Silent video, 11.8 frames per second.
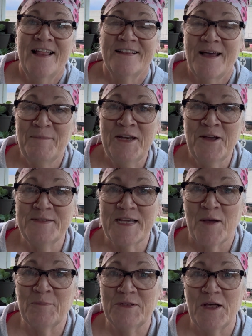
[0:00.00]
Let me know
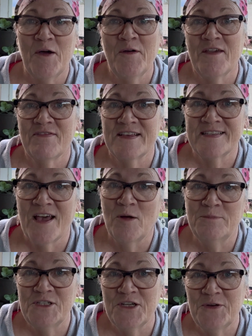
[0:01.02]
down below if this
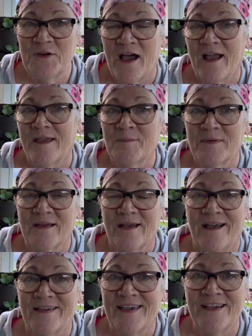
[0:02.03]
helped you. I'm
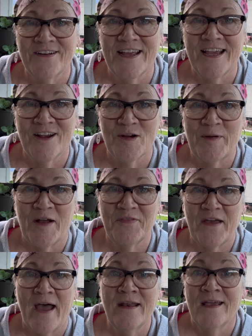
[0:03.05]
eager to hear about
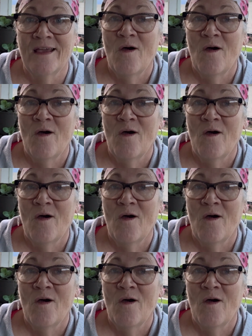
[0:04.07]
that.